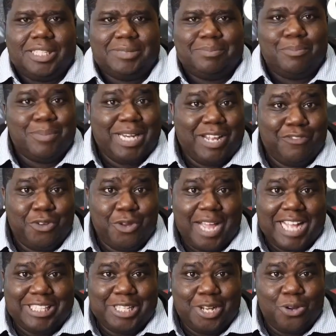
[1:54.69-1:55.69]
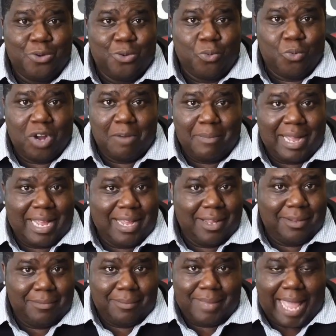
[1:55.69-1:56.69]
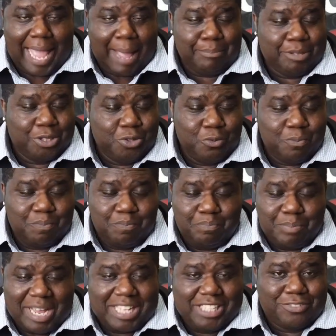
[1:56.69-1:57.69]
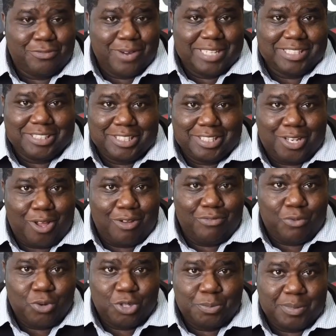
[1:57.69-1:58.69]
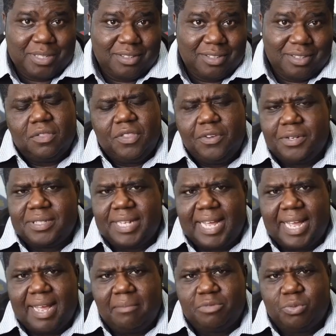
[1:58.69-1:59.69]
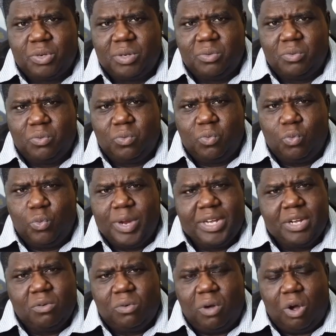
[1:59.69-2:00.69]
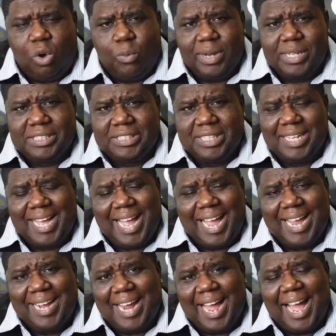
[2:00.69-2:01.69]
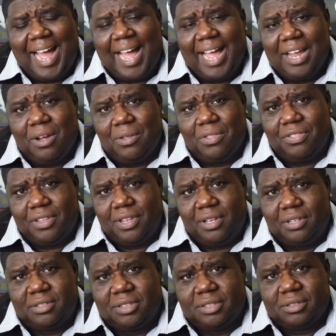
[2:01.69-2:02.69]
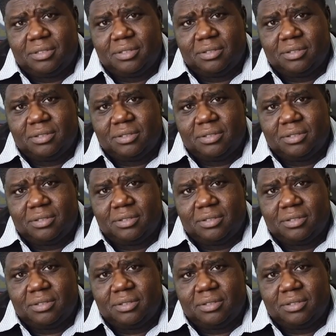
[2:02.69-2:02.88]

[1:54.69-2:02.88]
As many of you guys know, one of my absolute best friends is in law enforcement. There are times when we don't always see eye to eye on things.